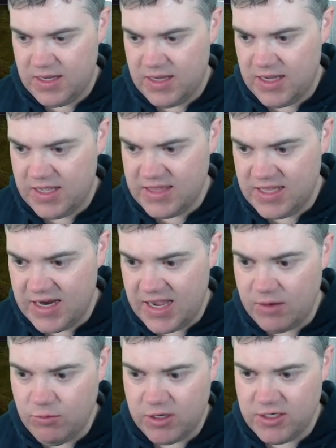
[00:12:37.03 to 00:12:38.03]
And then I
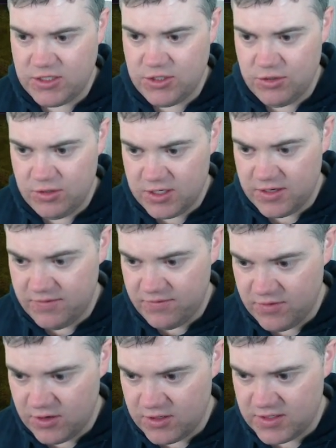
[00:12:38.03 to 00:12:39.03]
want to
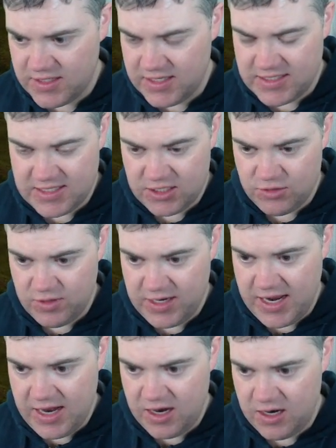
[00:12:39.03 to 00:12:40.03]
convert this into an
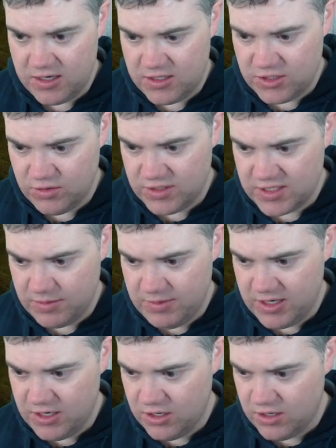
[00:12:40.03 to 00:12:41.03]
error. So it's going to be
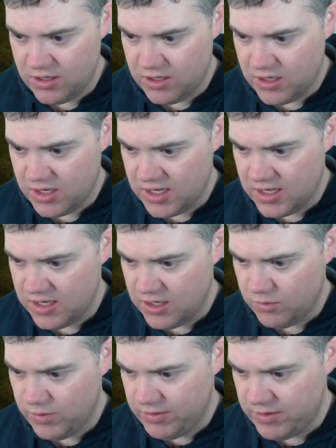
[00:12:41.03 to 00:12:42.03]
an,
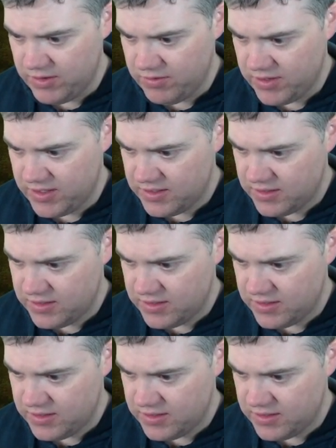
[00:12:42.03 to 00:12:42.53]
wait.